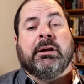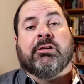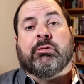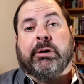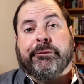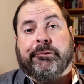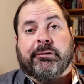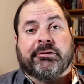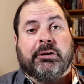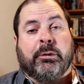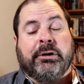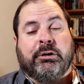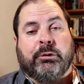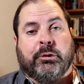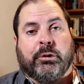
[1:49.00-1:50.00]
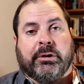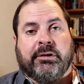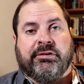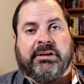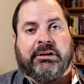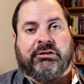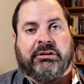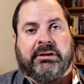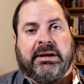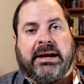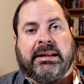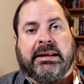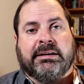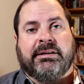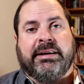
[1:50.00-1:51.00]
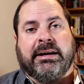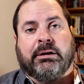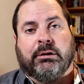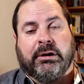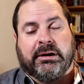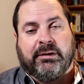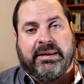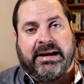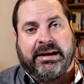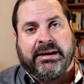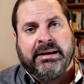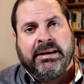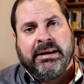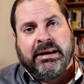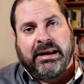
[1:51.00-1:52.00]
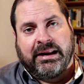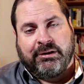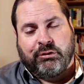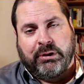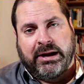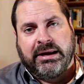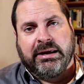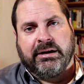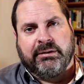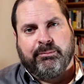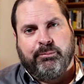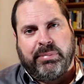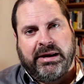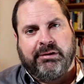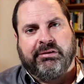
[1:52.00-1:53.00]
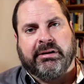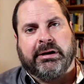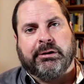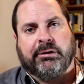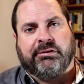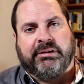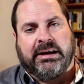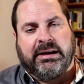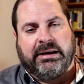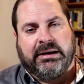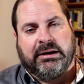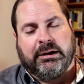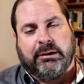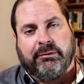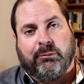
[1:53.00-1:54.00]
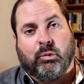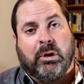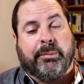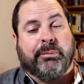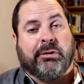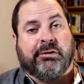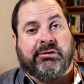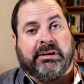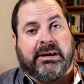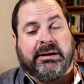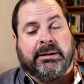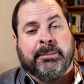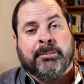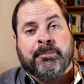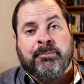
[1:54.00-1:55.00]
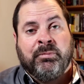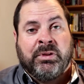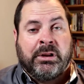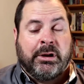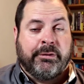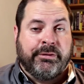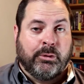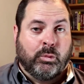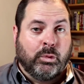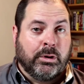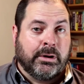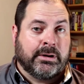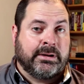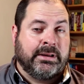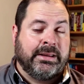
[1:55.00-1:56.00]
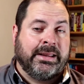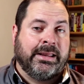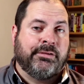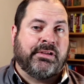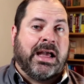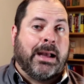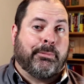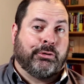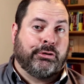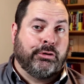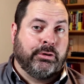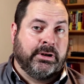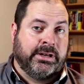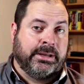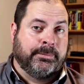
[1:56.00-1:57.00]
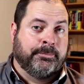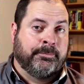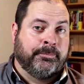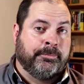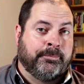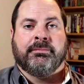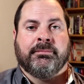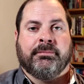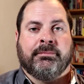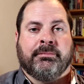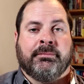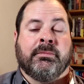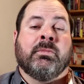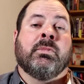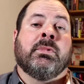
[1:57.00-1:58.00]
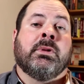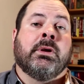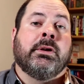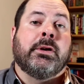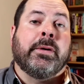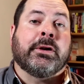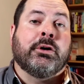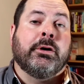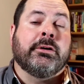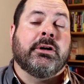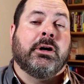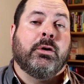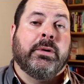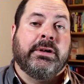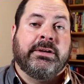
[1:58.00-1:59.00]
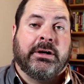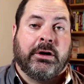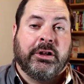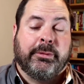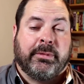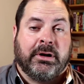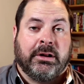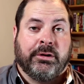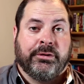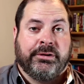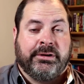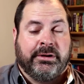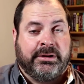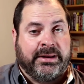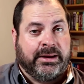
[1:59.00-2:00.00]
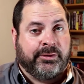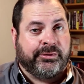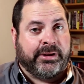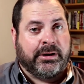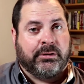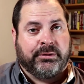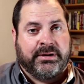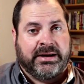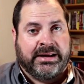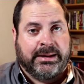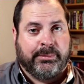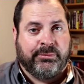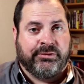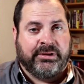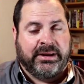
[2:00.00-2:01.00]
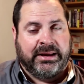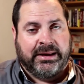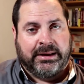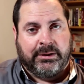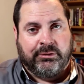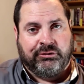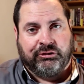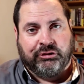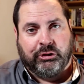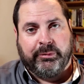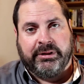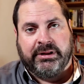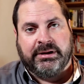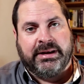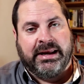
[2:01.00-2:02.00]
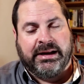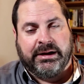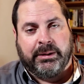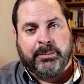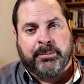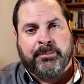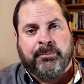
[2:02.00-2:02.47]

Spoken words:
So when I first go into an organization, I like to take a look at that and try and get a basic understanding of what percent of their work is opportunity. Now I could go and tell them all to take cycle times and show me the data.